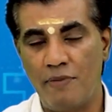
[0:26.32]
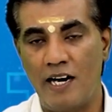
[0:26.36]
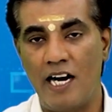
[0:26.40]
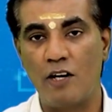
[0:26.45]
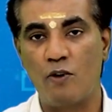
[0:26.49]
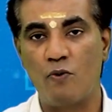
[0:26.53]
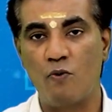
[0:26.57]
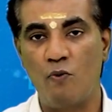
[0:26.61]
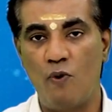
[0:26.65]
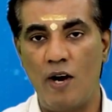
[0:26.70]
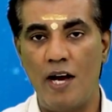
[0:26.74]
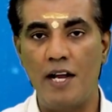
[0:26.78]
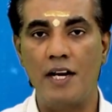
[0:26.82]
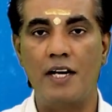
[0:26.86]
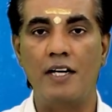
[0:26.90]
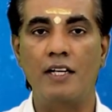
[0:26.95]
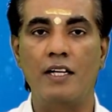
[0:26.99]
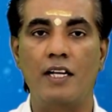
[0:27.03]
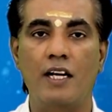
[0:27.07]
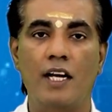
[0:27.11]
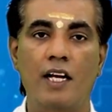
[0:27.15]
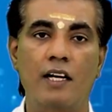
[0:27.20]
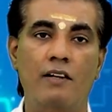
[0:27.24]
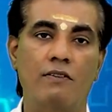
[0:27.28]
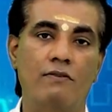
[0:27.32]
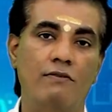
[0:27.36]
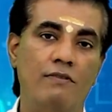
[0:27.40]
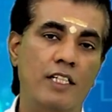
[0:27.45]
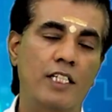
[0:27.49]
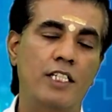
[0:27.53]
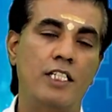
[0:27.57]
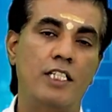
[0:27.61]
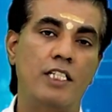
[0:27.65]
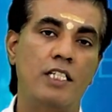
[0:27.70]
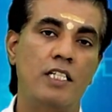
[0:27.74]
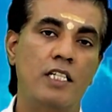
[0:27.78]
part 1, in
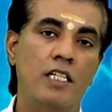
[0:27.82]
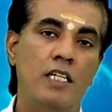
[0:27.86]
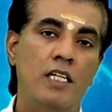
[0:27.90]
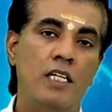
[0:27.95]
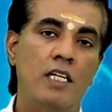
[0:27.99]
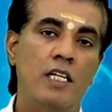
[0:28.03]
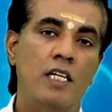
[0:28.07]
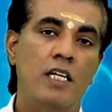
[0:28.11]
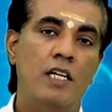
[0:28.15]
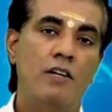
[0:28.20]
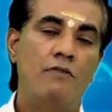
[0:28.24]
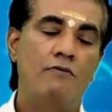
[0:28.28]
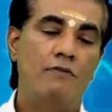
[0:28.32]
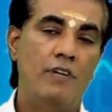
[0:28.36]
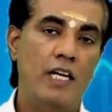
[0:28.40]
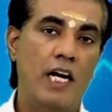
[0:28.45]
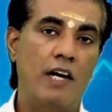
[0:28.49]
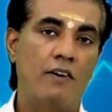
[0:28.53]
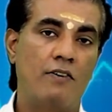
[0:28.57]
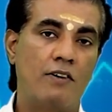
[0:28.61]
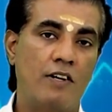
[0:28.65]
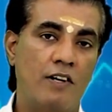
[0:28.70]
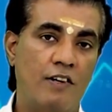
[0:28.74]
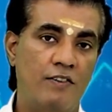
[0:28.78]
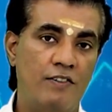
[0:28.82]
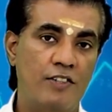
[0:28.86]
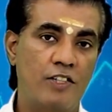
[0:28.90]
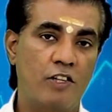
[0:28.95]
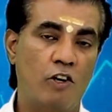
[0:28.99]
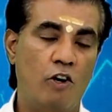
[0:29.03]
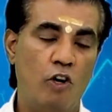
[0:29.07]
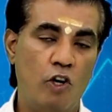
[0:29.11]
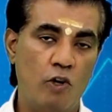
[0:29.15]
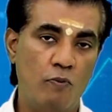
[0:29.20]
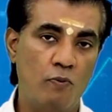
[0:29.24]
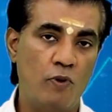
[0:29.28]
which we have covered
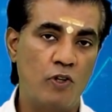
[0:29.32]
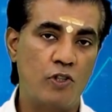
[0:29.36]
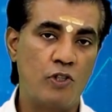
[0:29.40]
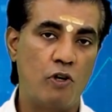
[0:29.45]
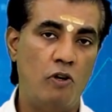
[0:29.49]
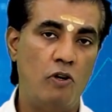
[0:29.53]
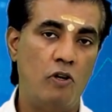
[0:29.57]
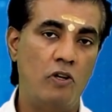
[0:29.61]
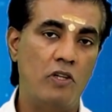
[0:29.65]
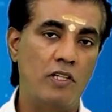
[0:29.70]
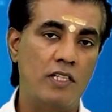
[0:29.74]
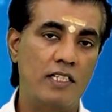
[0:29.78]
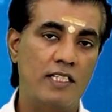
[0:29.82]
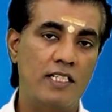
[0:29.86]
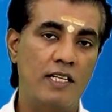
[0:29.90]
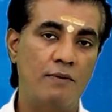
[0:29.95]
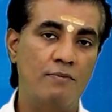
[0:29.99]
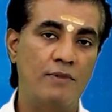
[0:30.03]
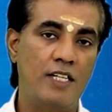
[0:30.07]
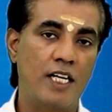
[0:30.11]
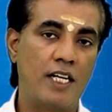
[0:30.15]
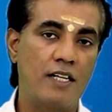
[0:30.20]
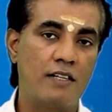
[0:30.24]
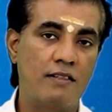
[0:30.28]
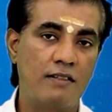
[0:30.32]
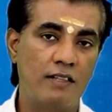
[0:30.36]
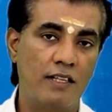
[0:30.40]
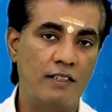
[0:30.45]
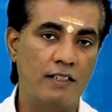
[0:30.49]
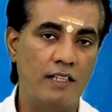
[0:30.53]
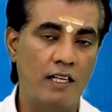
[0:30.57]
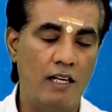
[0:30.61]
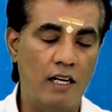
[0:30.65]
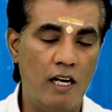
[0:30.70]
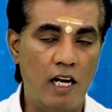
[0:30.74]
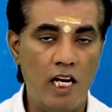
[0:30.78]
almost all the subjects, and
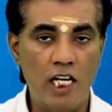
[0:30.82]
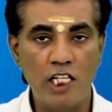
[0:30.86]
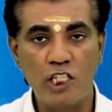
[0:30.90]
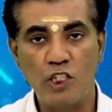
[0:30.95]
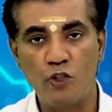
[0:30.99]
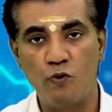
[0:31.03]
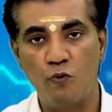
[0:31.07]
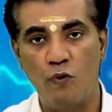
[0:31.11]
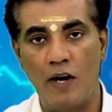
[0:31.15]
the last